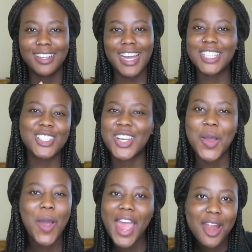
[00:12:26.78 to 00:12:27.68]
I just,
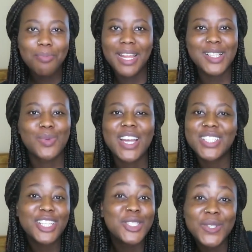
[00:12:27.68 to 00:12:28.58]
airplanes, why
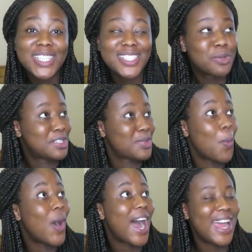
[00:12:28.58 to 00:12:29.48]
do they do this to us?
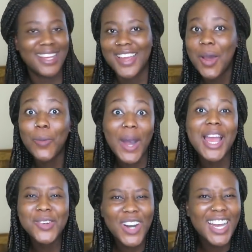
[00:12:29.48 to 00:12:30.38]
Why?
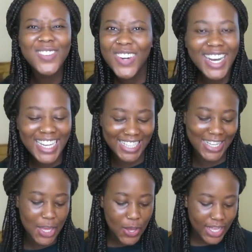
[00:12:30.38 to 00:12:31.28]

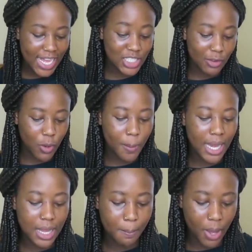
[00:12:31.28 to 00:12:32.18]
Okay, so I've got
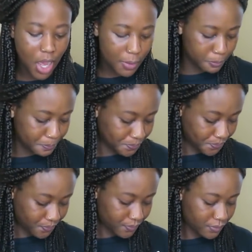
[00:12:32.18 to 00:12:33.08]
my lip balm.
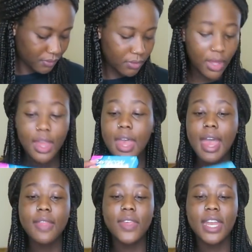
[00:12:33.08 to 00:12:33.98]

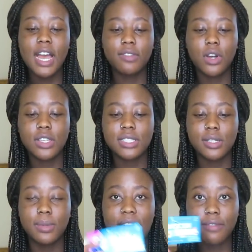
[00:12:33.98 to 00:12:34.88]
And then I've got
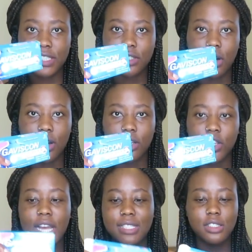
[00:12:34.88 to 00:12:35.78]
some Gaviscon.
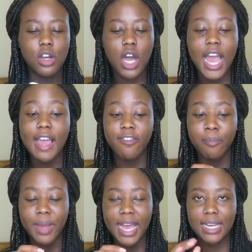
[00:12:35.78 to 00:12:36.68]
You guys know I
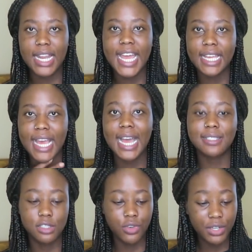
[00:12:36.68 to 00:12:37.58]
have bad like
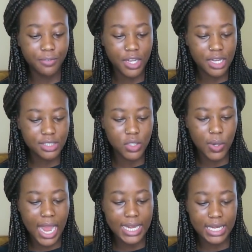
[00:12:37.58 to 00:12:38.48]
acid reflux,
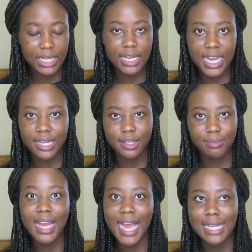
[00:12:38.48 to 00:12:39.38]
so I need like
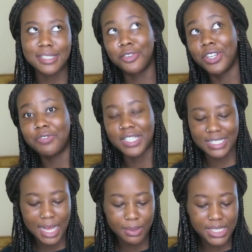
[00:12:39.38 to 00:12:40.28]
my acid reflux
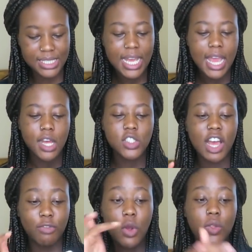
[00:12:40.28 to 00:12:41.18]
tablets. So
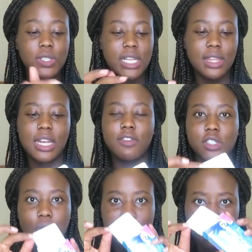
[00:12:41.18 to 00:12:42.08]
I've got those in there, and I've
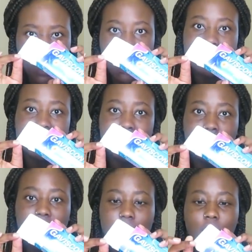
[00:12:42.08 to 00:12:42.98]
just got some
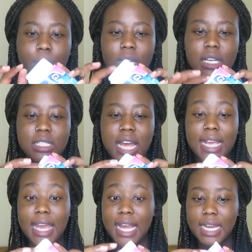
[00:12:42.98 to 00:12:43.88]
paracetamol as well because I
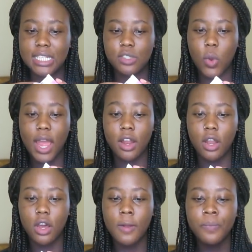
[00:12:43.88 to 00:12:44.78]
get headaches quite a
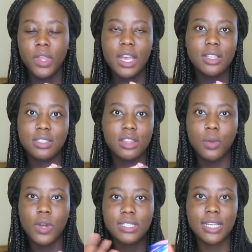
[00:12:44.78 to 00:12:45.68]
lot, and there's
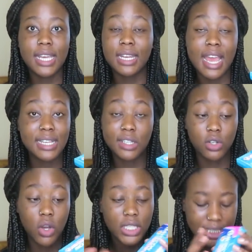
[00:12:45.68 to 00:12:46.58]
nothing worse than getting a headache
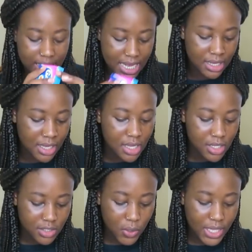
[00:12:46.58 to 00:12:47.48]
on holiday.
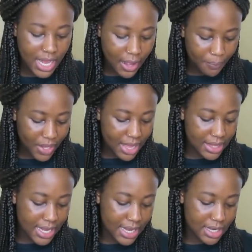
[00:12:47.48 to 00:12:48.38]
So yeah, and
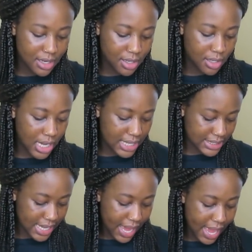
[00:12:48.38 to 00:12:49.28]
then last
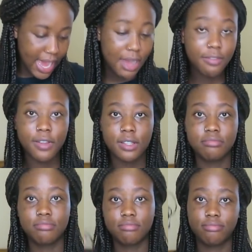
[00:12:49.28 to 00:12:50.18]
thing I have,
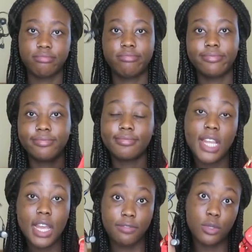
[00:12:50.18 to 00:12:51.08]

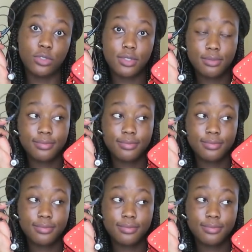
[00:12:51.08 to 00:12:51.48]
headphones.